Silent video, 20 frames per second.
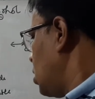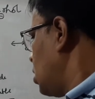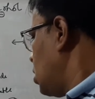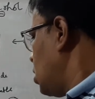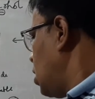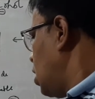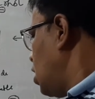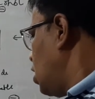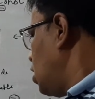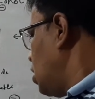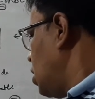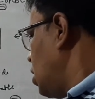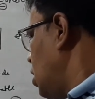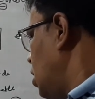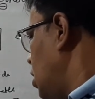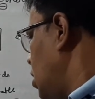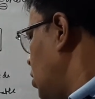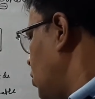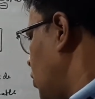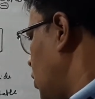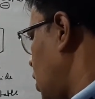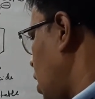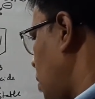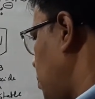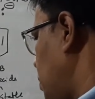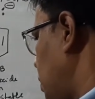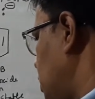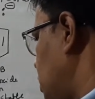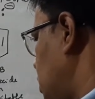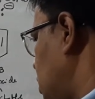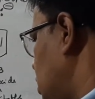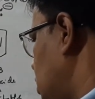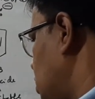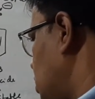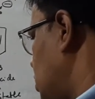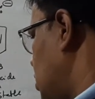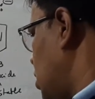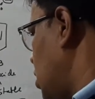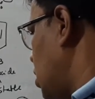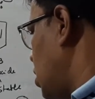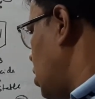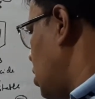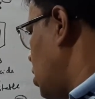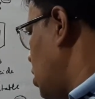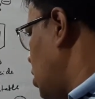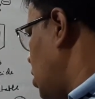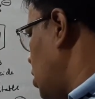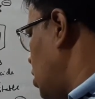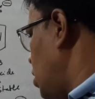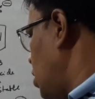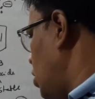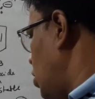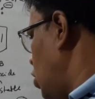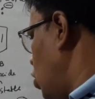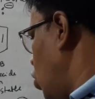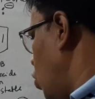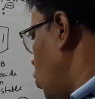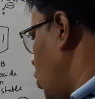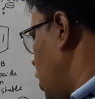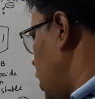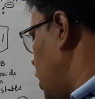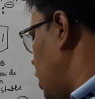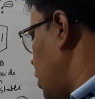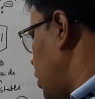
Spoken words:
then what happens is lower